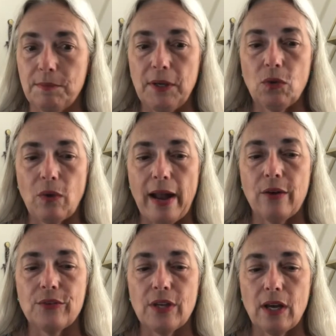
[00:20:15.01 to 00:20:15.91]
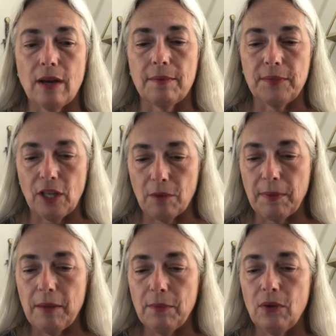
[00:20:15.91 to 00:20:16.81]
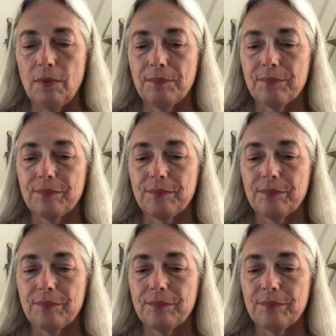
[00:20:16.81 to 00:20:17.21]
be around young people,